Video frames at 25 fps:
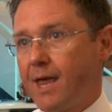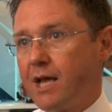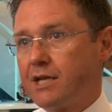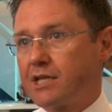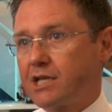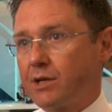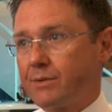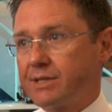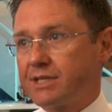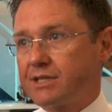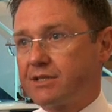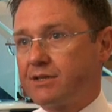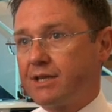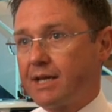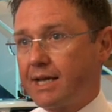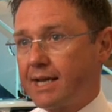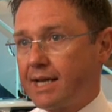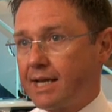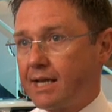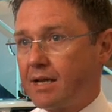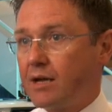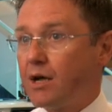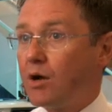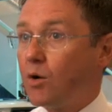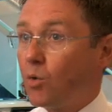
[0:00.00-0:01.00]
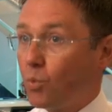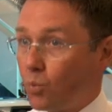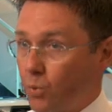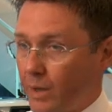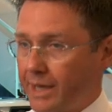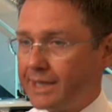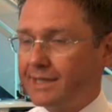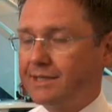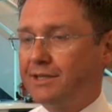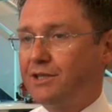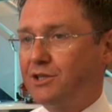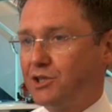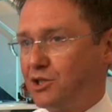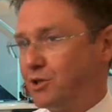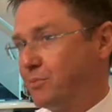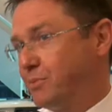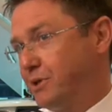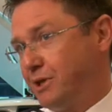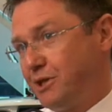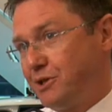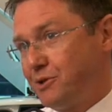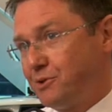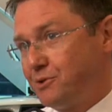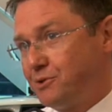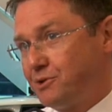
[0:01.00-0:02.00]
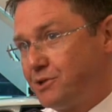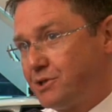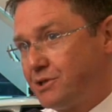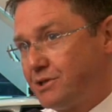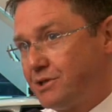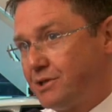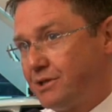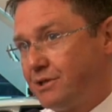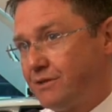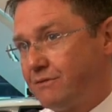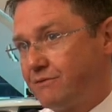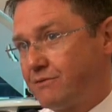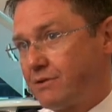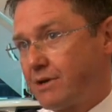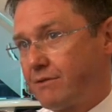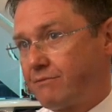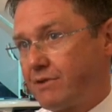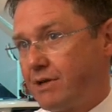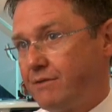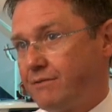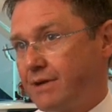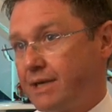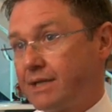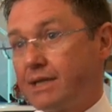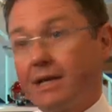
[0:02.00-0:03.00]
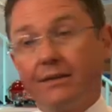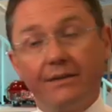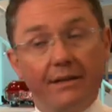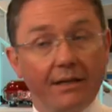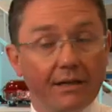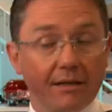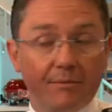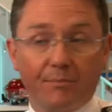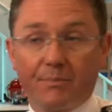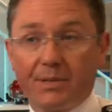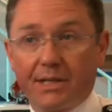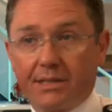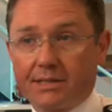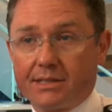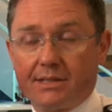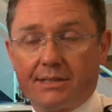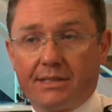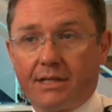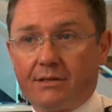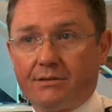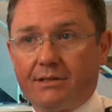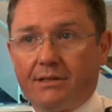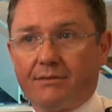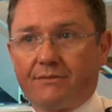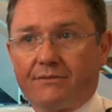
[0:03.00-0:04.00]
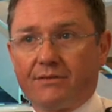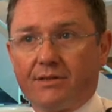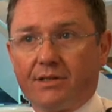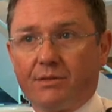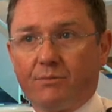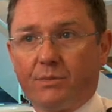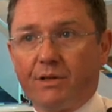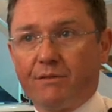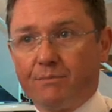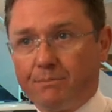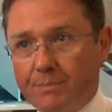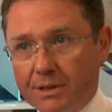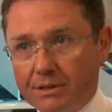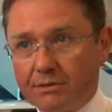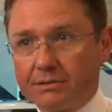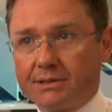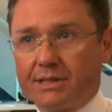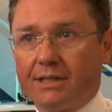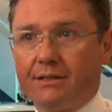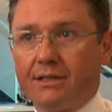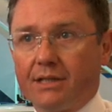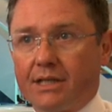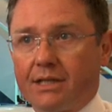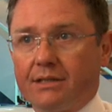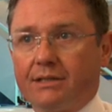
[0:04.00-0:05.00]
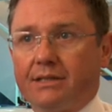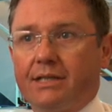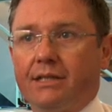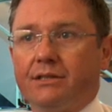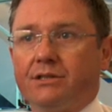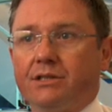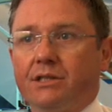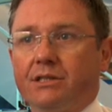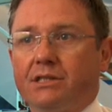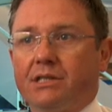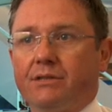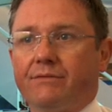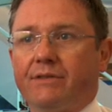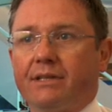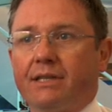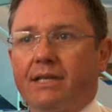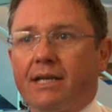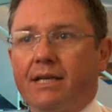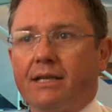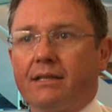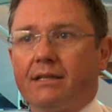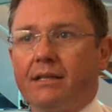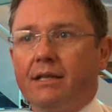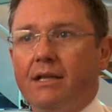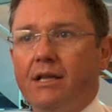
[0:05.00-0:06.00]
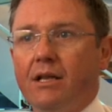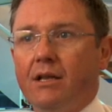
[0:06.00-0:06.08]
So it's there waiting to be used for every event, and the Olympics is no different. We've built in the contingency for that.